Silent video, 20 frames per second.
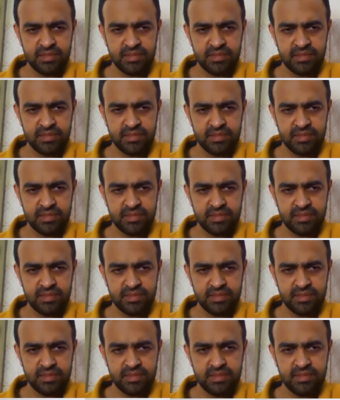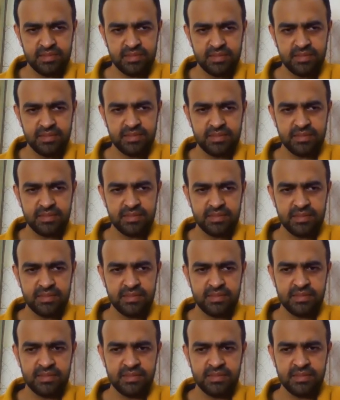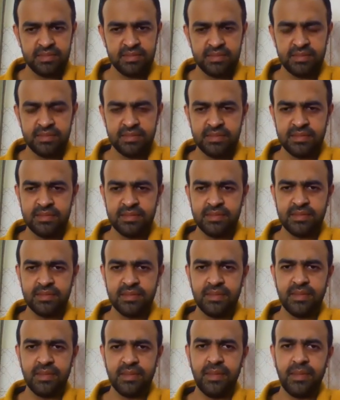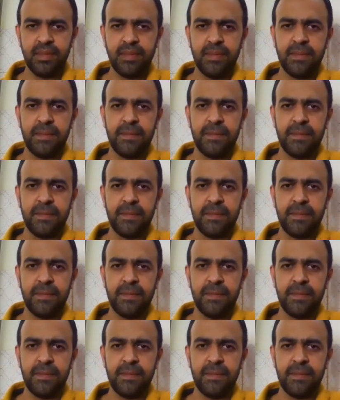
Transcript: The person shown says nothing.